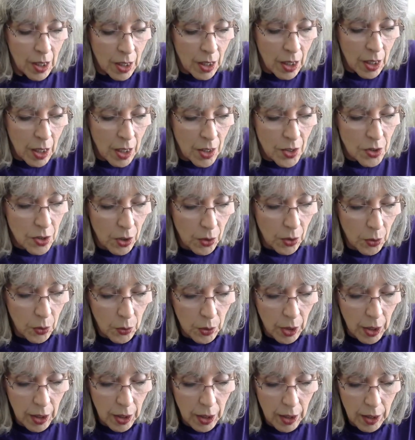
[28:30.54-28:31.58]
So
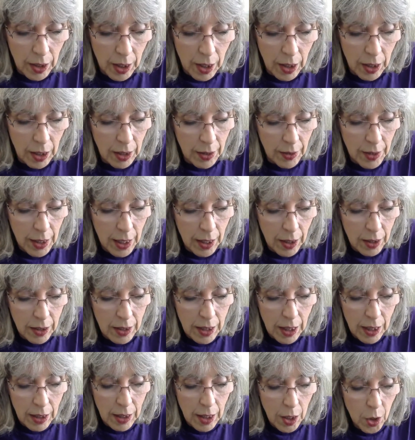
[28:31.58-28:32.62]

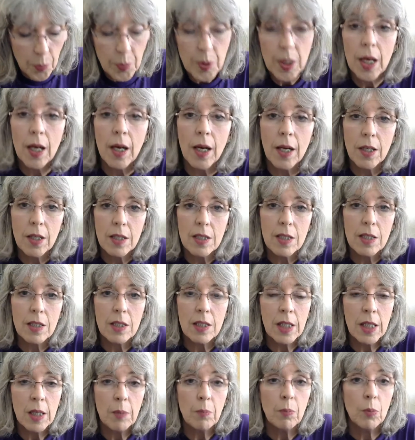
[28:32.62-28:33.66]
that helps, and I
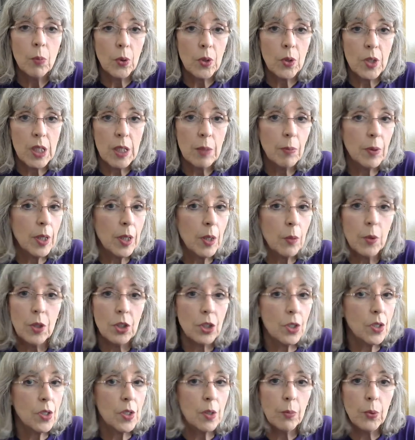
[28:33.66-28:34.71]
sleep more deeply, which
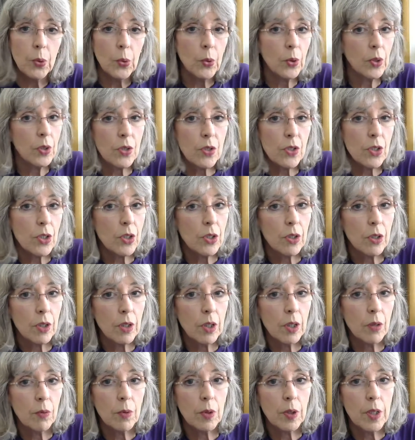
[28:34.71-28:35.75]
is important. It
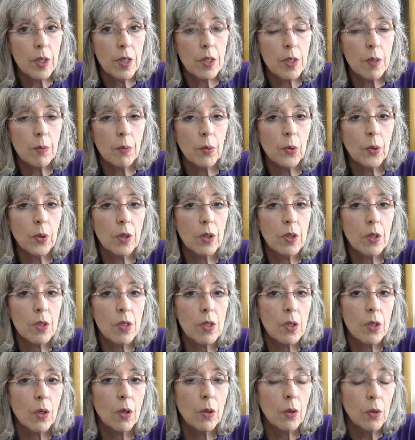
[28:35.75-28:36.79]
really is important.
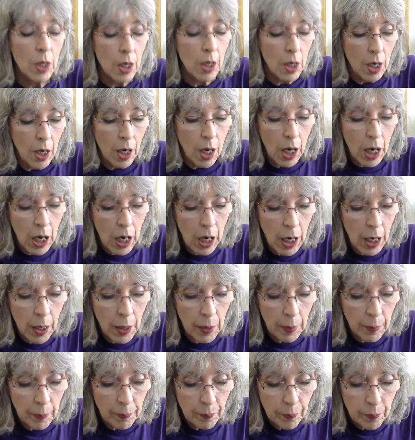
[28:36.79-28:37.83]
So,
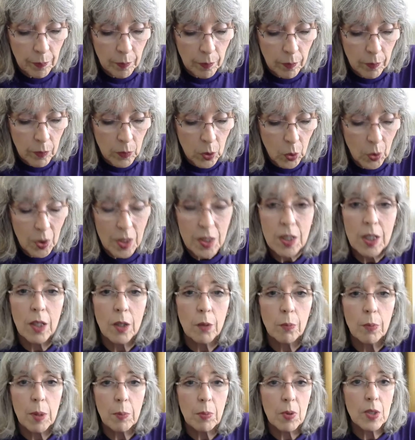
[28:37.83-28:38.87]
or as the young
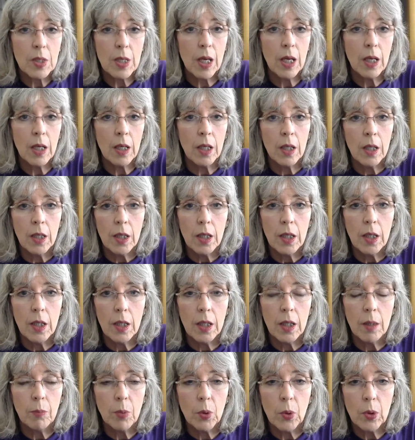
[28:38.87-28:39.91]
people say,
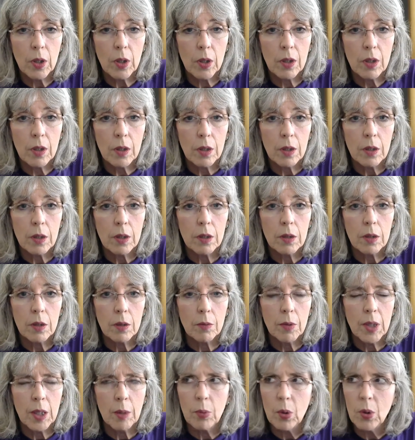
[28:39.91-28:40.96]
important,
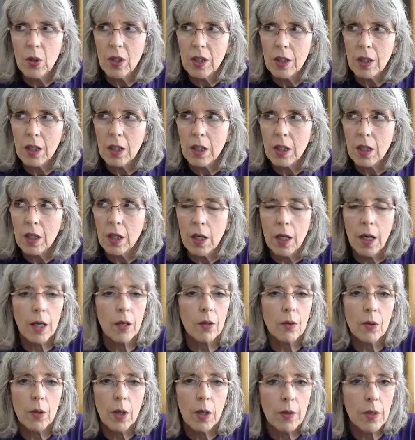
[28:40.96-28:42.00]
important. I don't
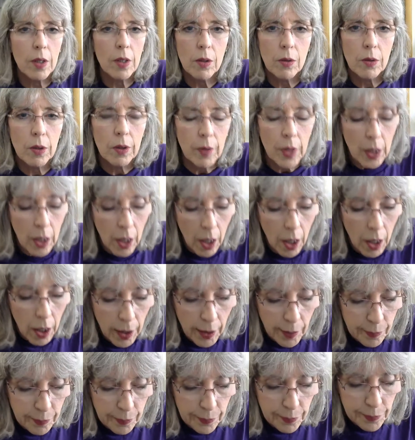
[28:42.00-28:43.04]
know how they do it.
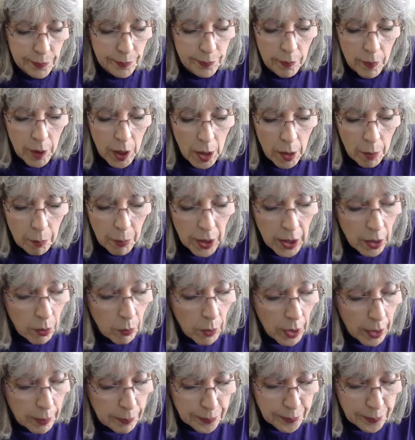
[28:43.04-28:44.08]
But anyway,